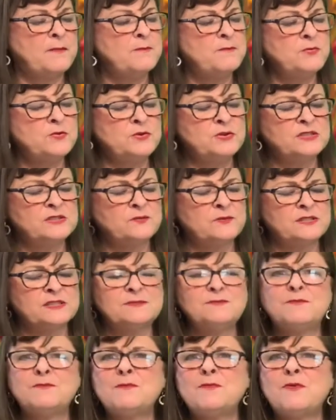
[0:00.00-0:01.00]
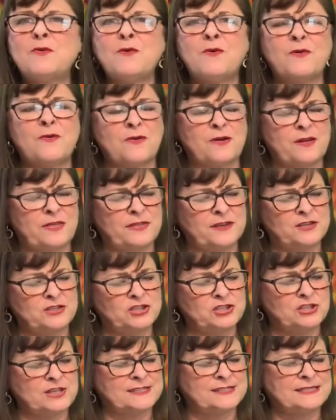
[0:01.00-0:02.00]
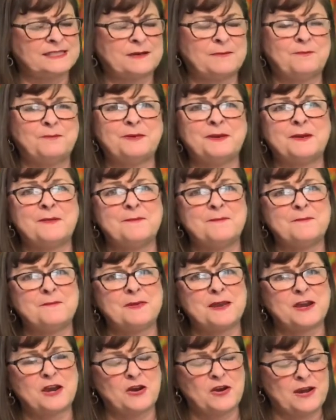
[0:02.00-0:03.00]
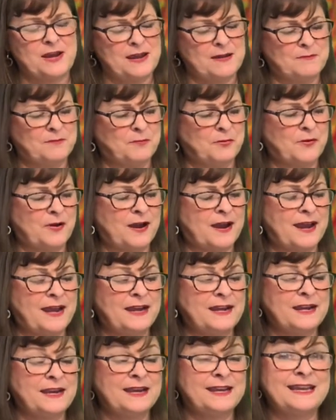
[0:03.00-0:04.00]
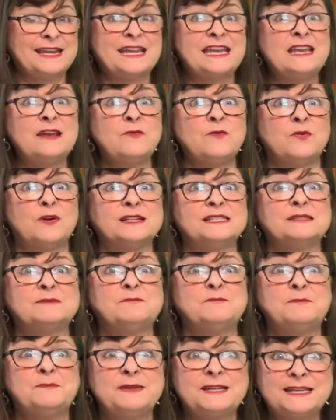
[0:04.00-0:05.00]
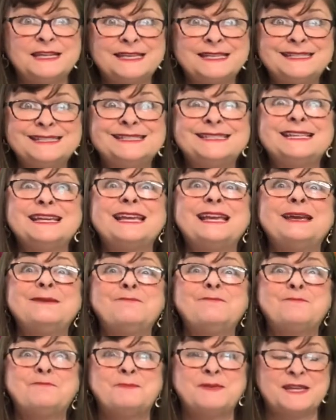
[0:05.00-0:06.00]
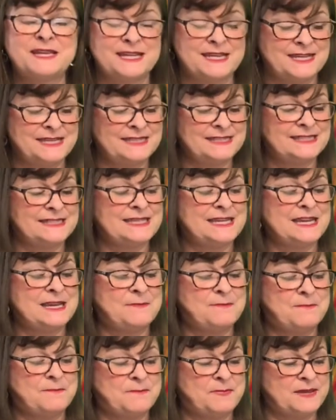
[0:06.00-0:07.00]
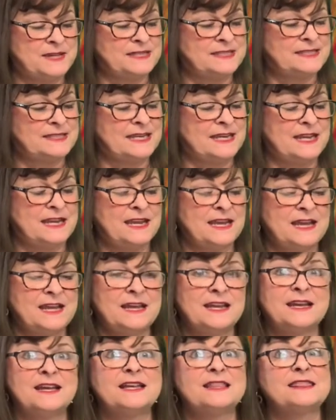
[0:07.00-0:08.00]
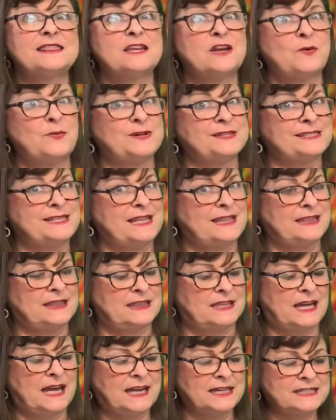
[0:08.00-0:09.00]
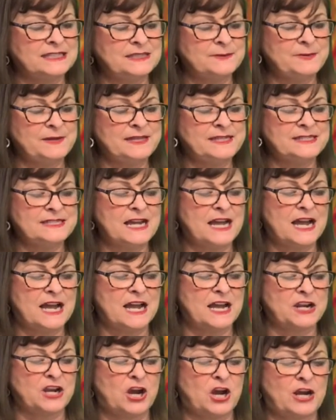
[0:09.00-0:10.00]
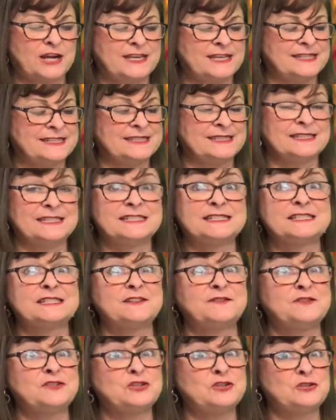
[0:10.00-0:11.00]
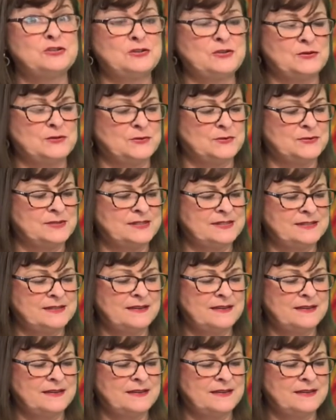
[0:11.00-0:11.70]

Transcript: Moose was more than just a bit merry and bright. He was busy, busy, busy. There was a lot to be done on his list of to-dos.